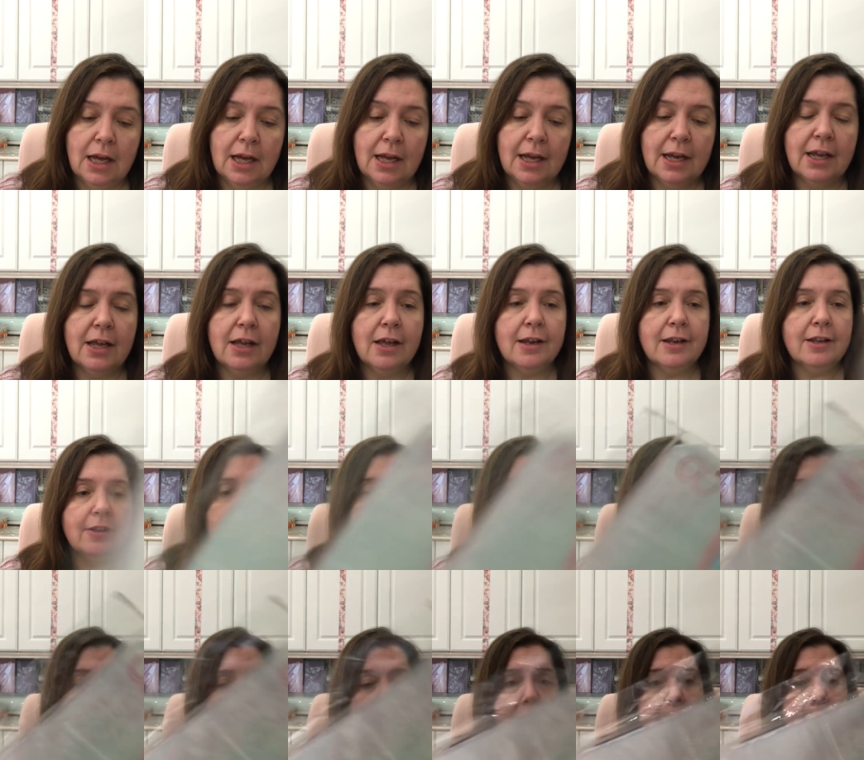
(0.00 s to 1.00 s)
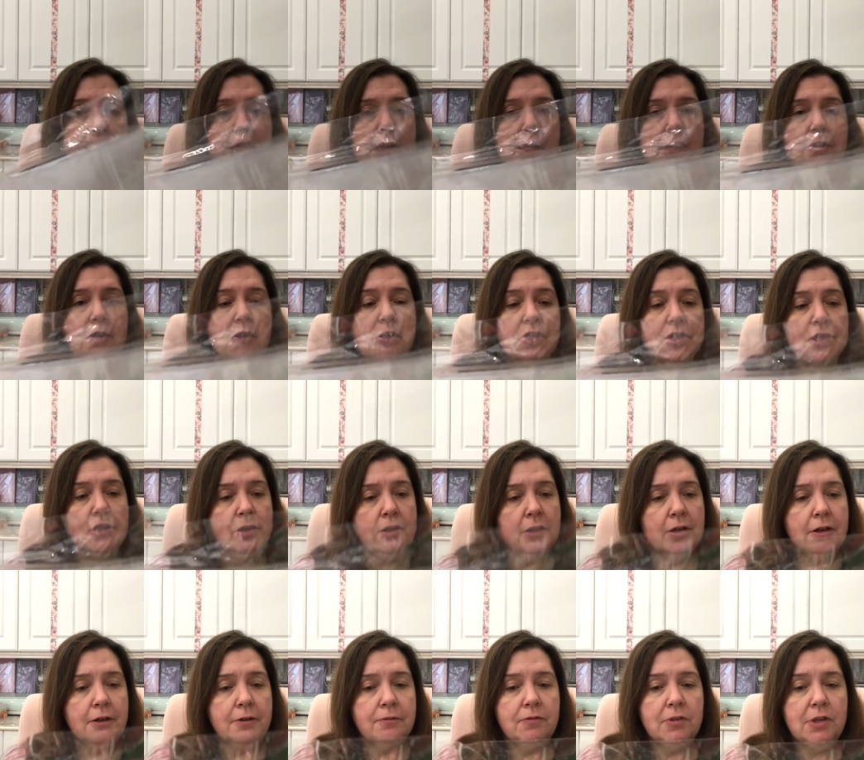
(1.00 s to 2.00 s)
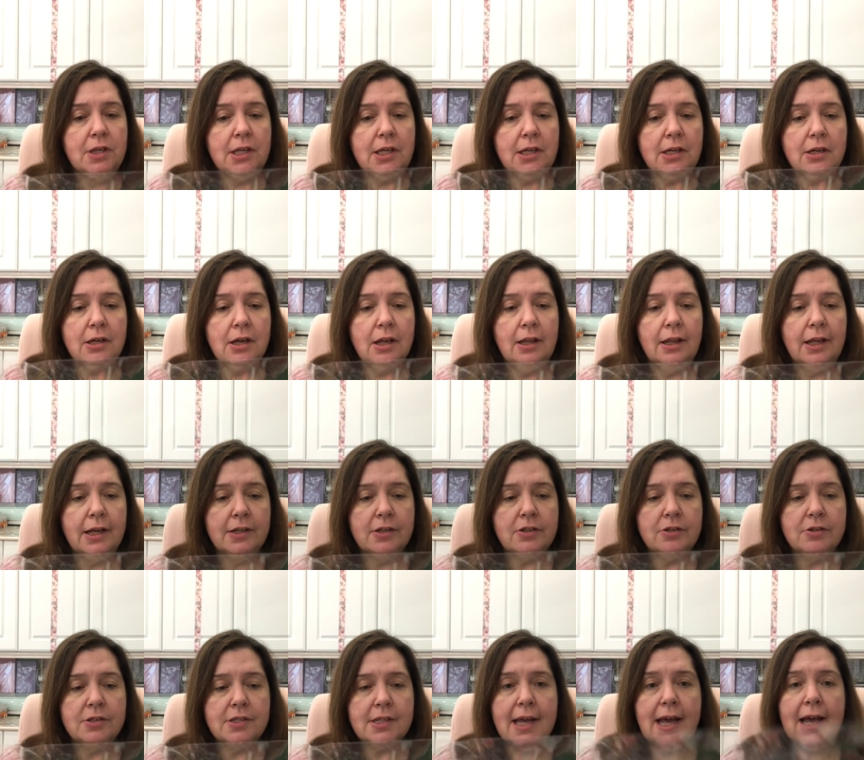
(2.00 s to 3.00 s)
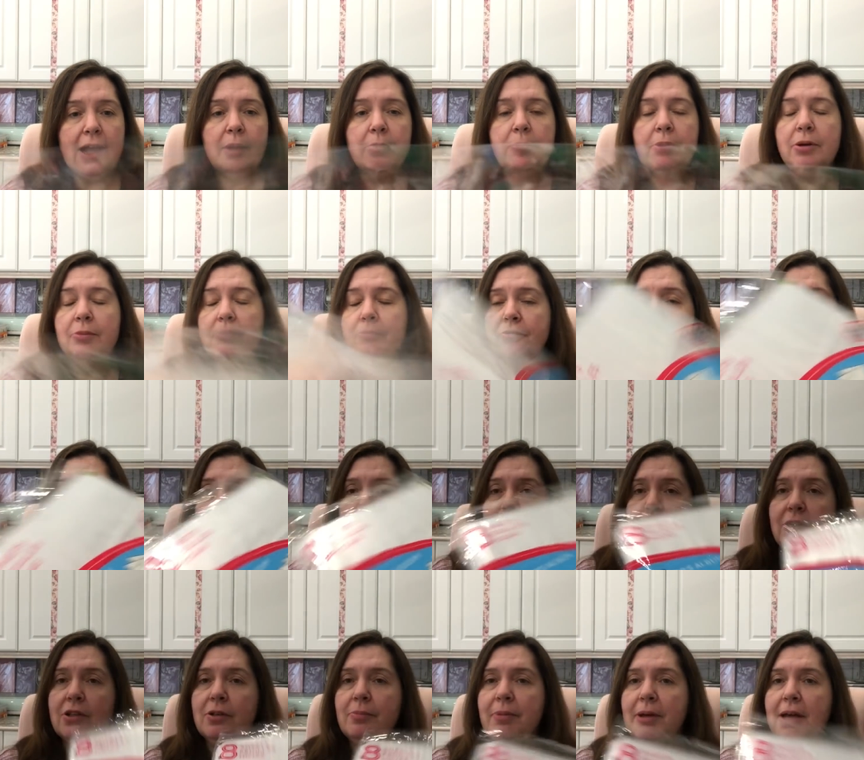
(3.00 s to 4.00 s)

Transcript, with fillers: I got another package of the collector's album refill